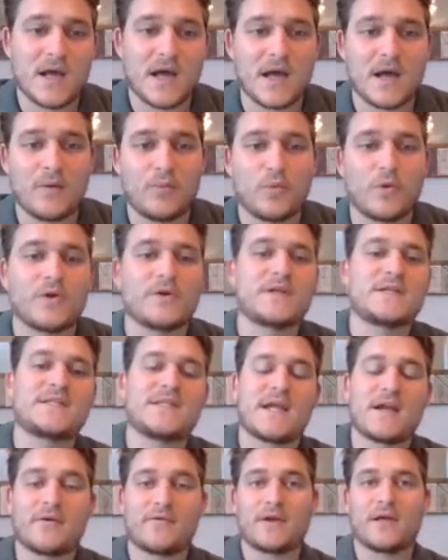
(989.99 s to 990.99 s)

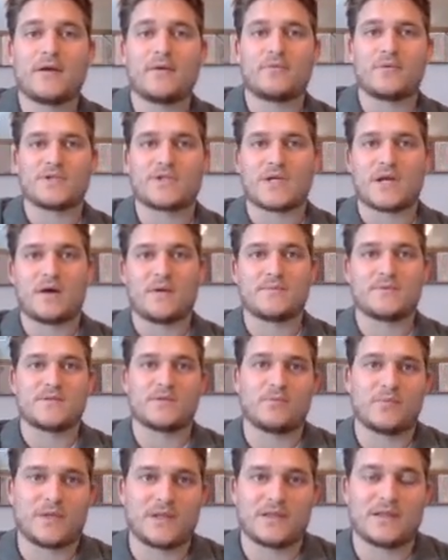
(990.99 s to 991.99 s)
Wernicke's area, which
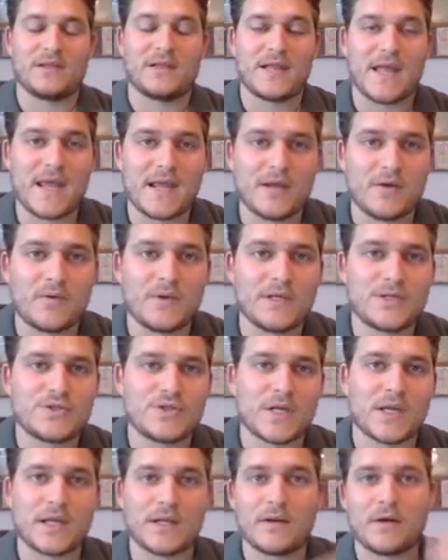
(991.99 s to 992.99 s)
helps with
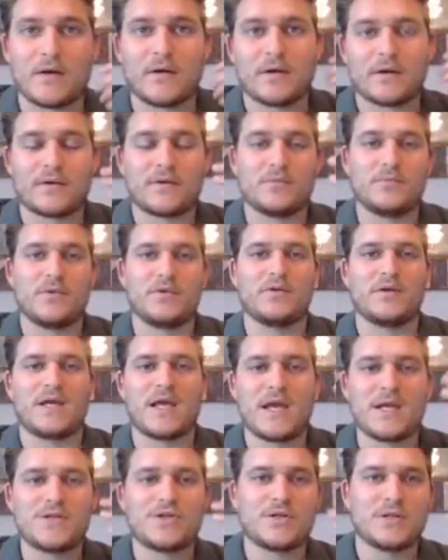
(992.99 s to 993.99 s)
language and our
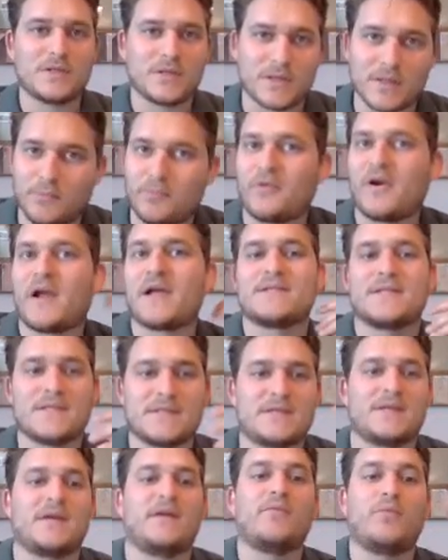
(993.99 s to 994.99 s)
communication and the
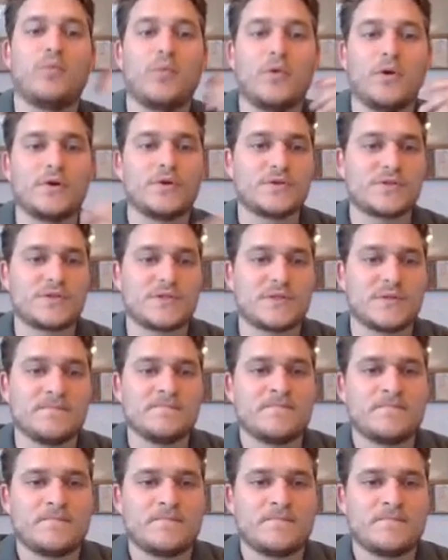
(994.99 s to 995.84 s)
processing of words.